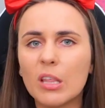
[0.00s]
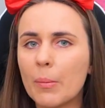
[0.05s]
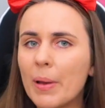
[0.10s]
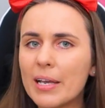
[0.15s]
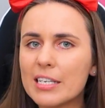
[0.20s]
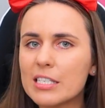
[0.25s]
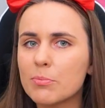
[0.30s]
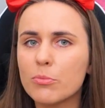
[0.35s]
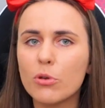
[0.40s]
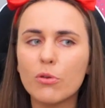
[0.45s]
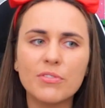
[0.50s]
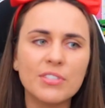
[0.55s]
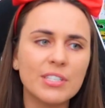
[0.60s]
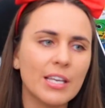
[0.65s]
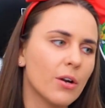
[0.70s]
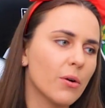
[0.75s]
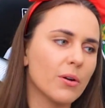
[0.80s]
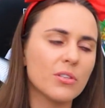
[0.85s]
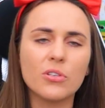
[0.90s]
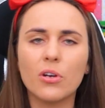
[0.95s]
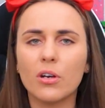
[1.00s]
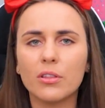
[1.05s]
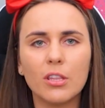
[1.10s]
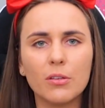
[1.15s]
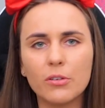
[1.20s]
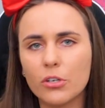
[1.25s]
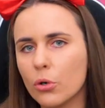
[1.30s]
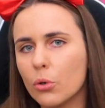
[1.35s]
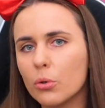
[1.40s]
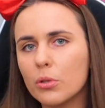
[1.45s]
the best moveset or it's got
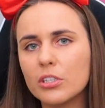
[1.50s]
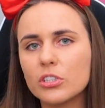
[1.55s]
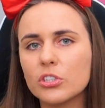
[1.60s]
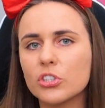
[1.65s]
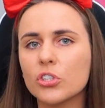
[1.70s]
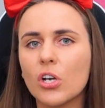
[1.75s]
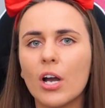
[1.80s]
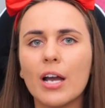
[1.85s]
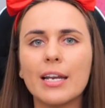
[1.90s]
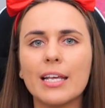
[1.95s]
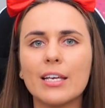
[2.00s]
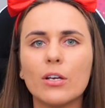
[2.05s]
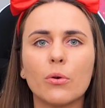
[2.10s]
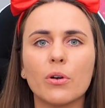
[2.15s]
the coolest shiny